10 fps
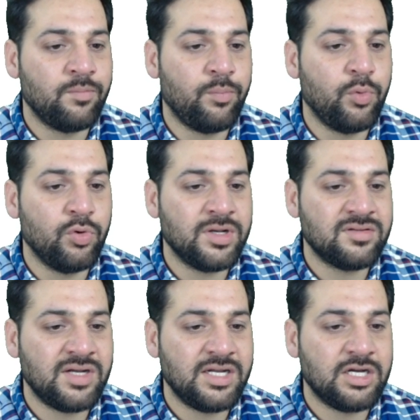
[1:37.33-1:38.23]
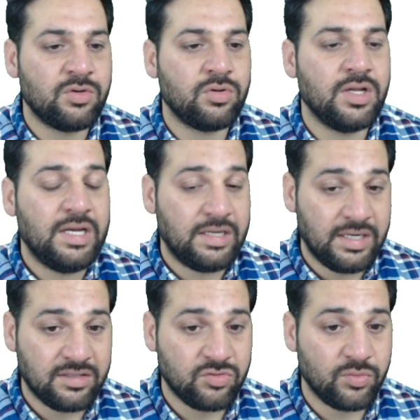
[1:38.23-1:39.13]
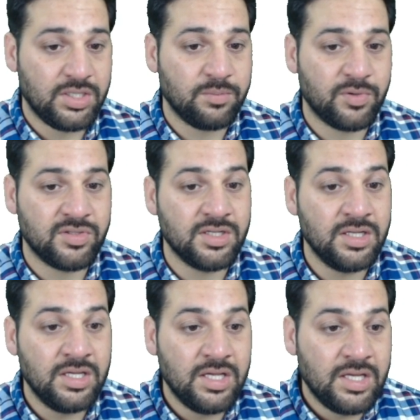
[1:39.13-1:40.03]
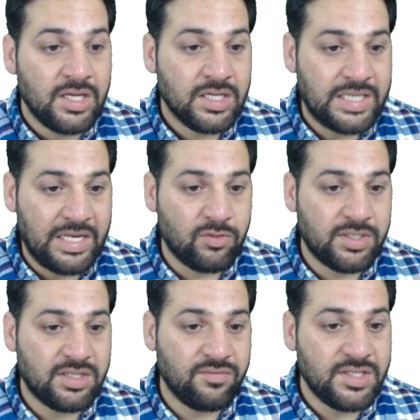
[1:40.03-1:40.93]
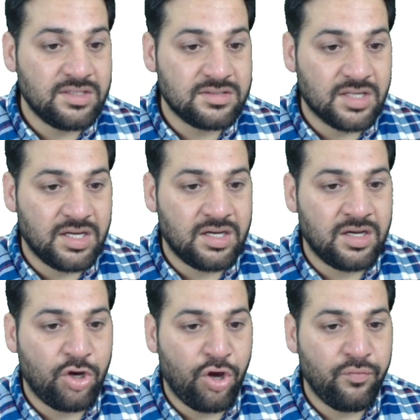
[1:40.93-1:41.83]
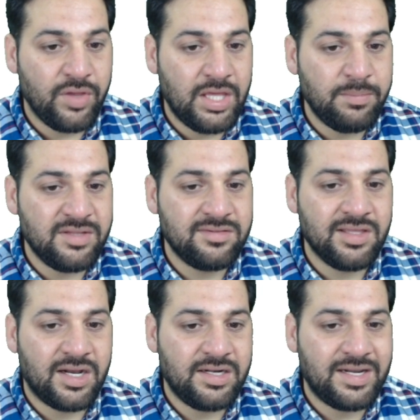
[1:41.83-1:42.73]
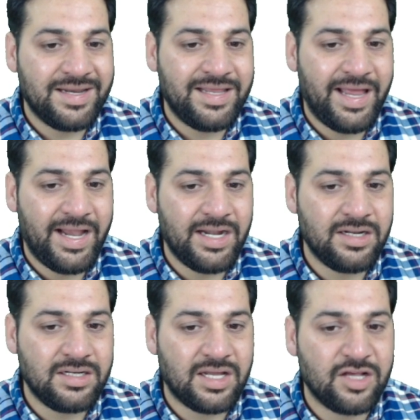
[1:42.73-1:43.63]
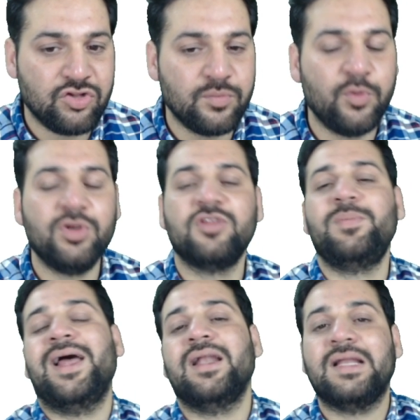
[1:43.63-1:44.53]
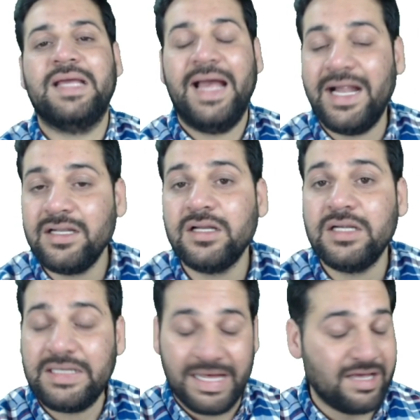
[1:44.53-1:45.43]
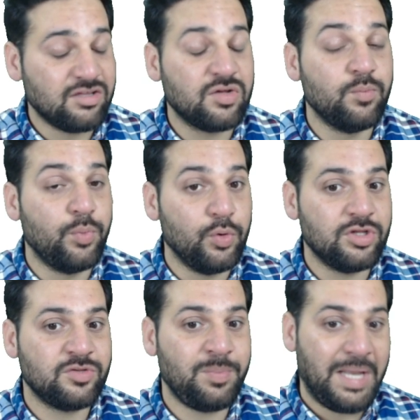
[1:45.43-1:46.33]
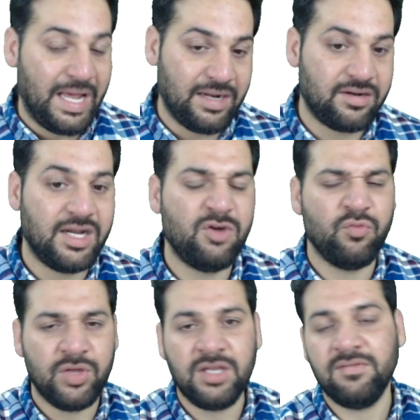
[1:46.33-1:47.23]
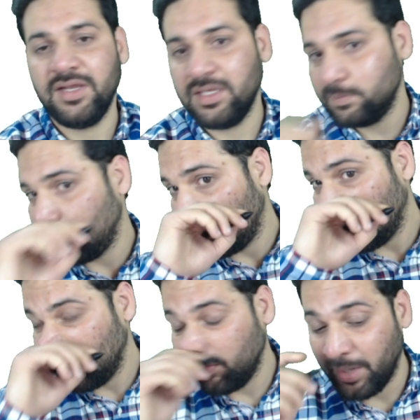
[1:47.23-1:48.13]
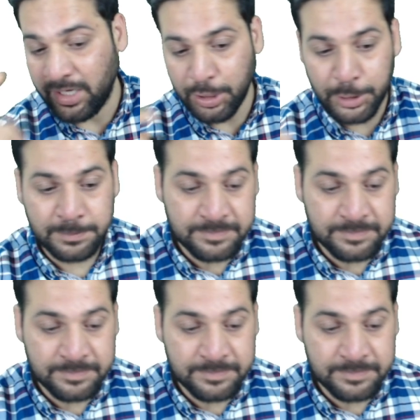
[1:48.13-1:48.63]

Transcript: Bonus rate is 20%. Calculate the wages of ABC under Gantt task bonus plan. Gantt task bonus plan, right? Very, very important numerical.